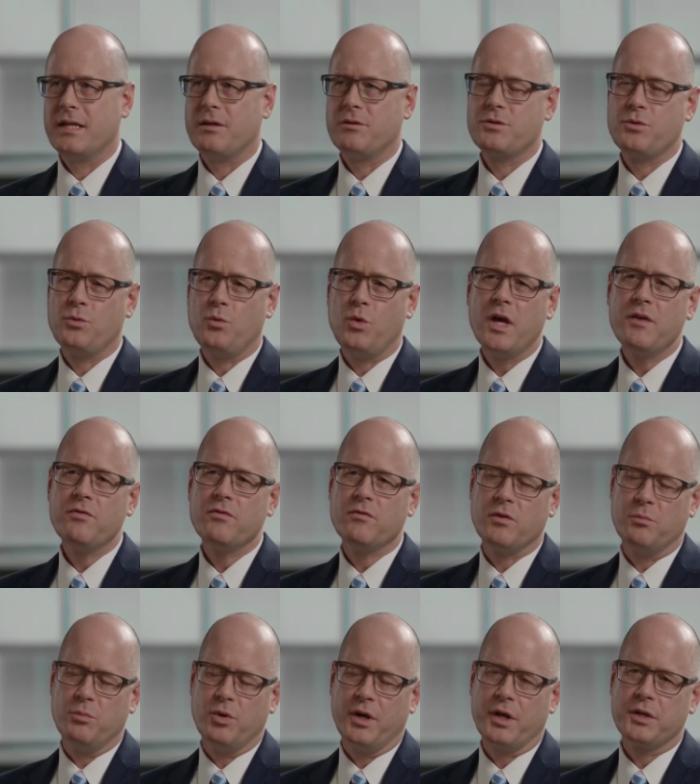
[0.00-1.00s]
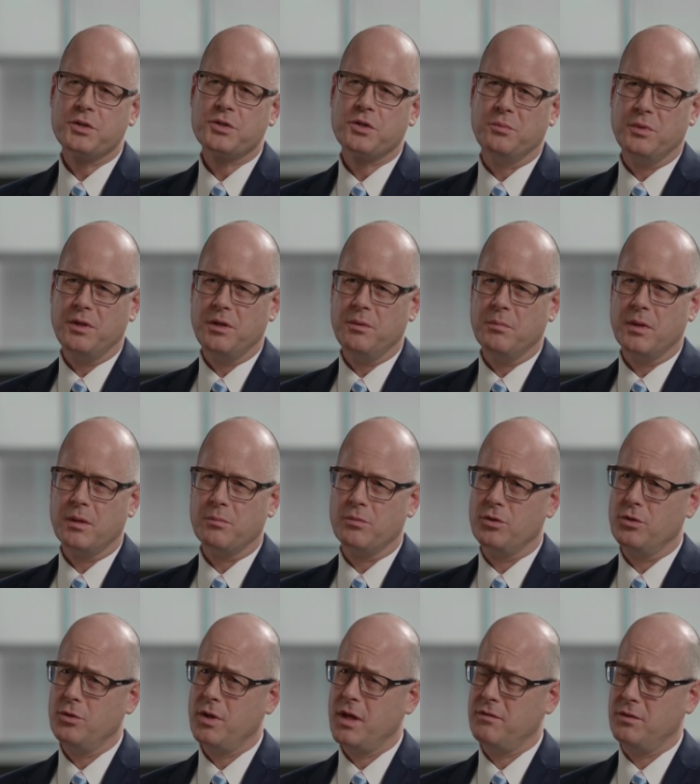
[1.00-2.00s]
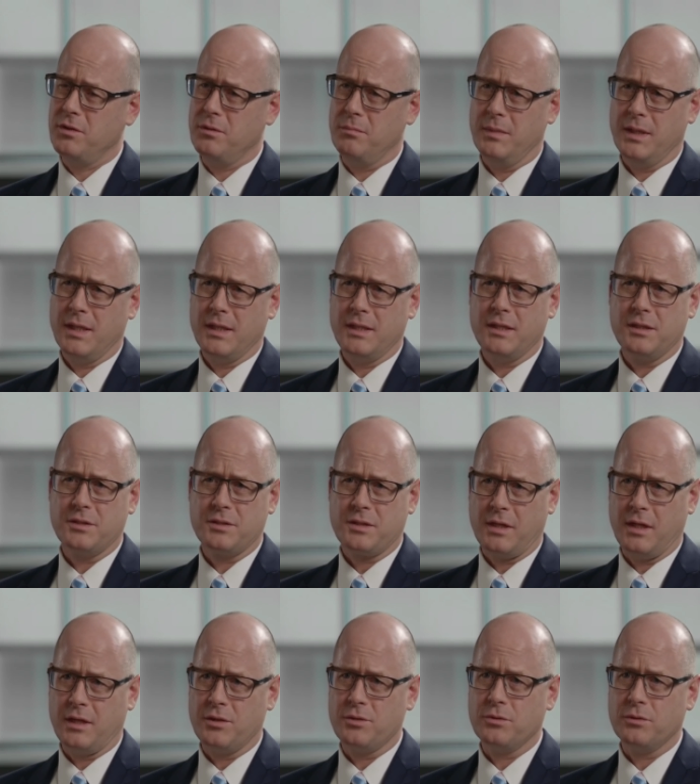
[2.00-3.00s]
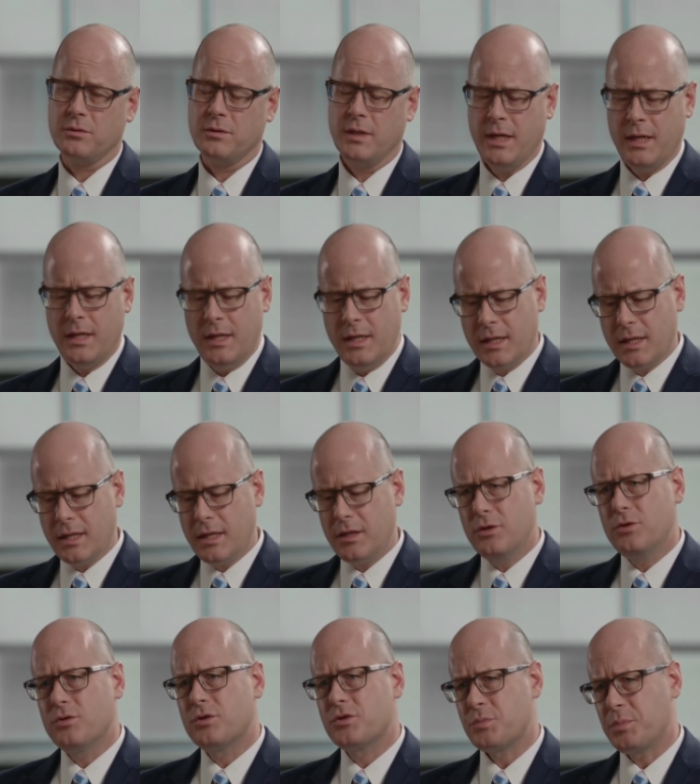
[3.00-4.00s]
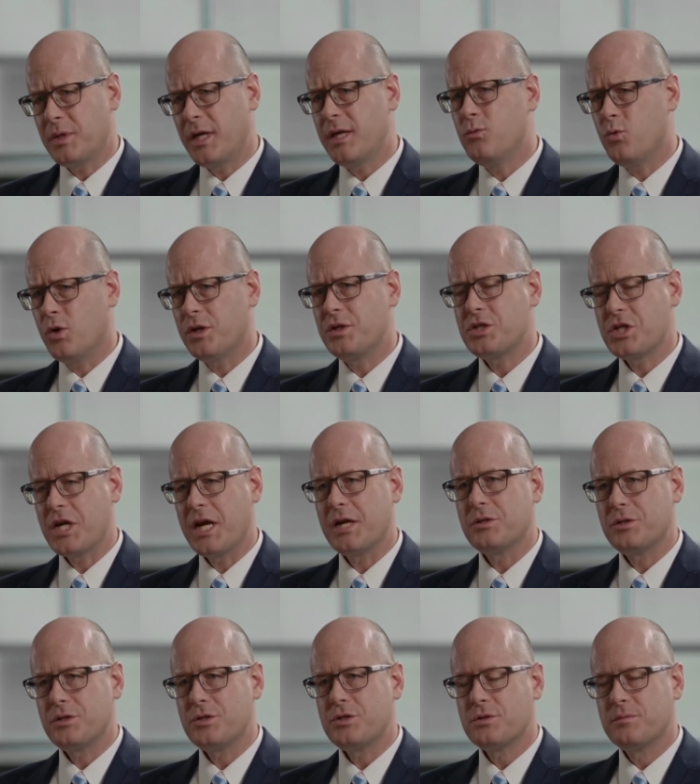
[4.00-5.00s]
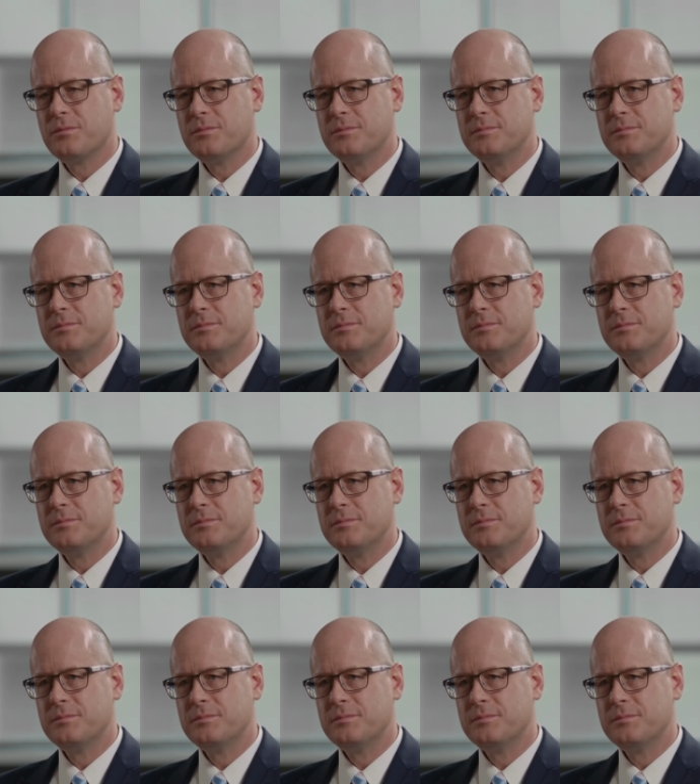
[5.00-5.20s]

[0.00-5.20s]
Now, as the wife of a branch committee member, you have a demanding schedule. Can you explain one challenge?